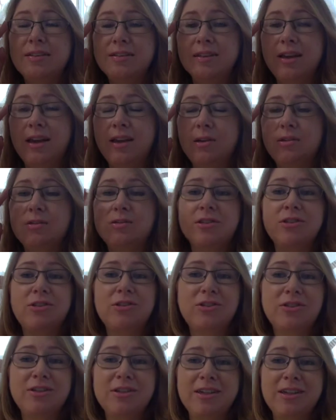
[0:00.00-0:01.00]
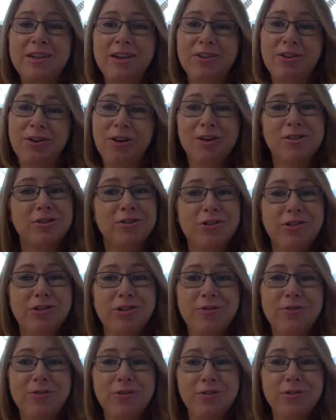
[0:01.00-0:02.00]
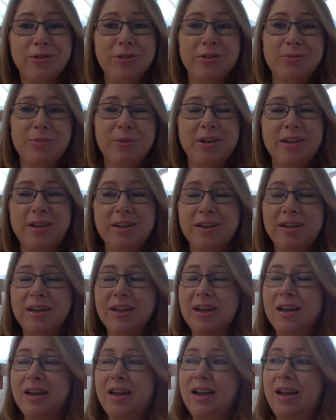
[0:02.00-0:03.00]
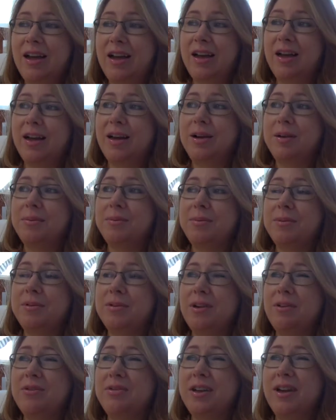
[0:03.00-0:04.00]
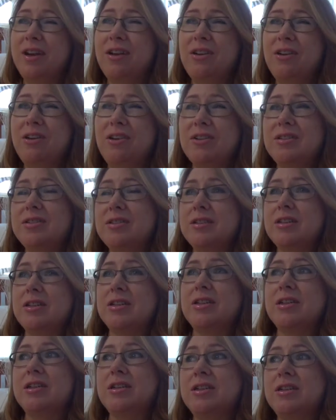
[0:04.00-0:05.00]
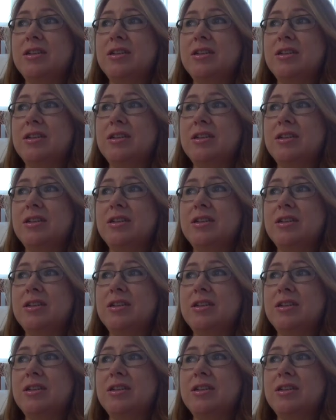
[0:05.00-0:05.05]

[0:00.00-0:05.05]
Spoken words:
scales did see a nice shift this week. So I've now lost